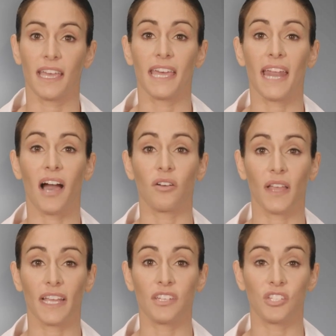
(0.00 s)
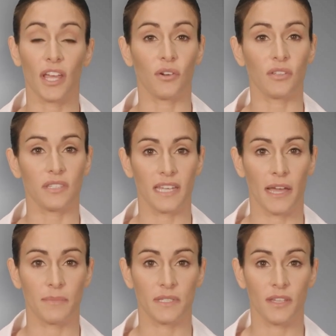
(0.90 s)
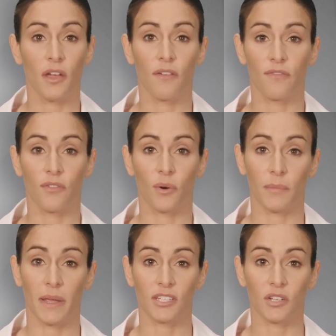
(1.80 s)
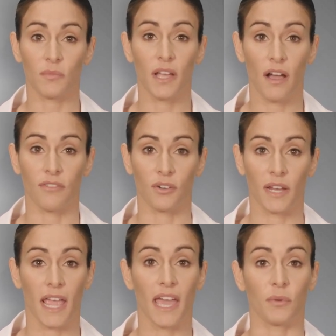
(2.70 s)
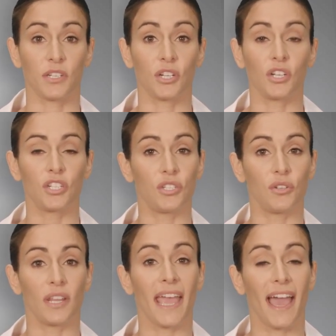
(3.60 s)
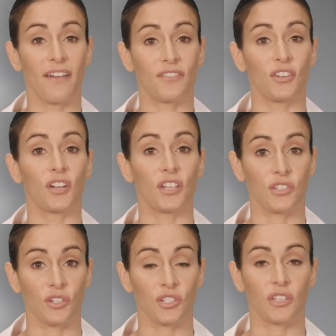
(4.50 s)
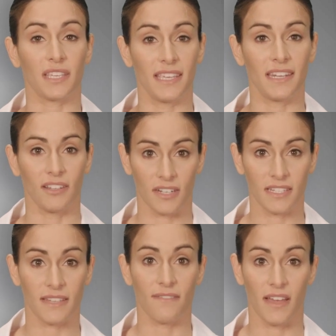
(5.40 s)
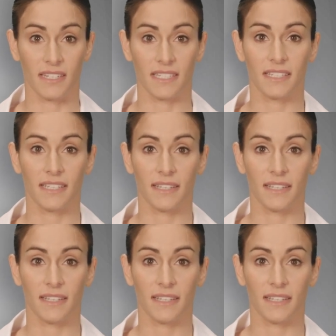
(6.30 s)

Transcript: And outline general steps for patient recovery and return to duty after an exertional heat illness event.